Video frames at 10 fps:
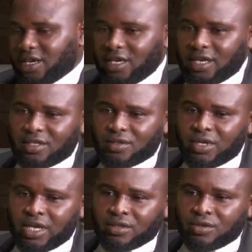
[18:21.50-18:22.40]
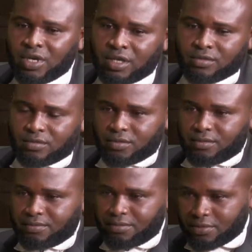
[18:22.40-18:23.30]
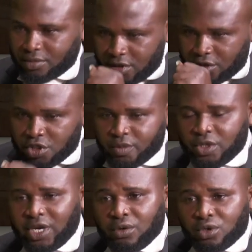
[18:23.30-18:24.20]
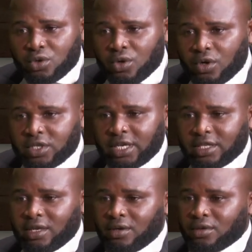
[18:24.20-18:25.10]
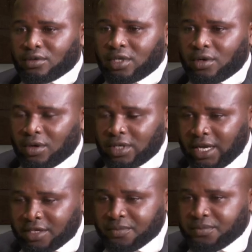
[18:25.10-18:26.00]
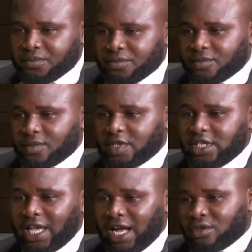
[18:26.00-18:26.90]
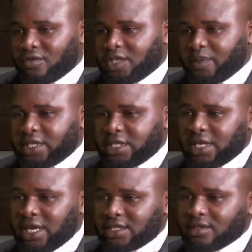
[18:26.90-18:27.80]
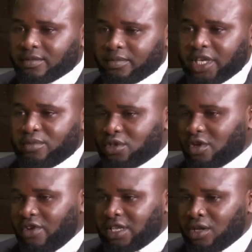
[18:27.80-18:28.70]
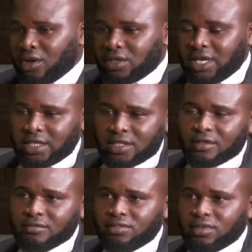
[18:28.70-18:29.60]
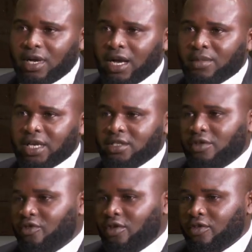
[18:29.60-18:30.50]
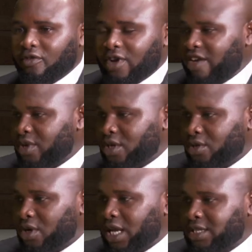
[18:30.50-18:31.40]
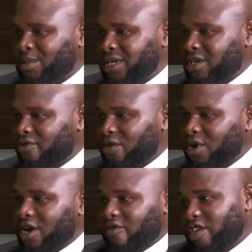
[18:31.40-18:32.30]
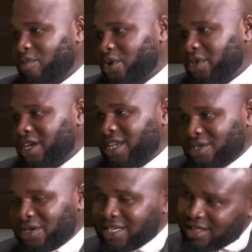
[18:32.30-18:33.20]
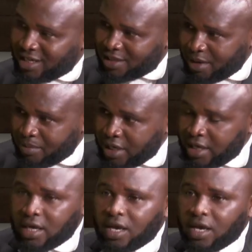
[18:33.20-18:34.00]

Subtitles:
Yes, you can excuse me, you can go to court and tell the court that this act of this person has made me suffer a lot, and I'm asking for $5 million, I'm asking for 5 million naira, so as the case may be.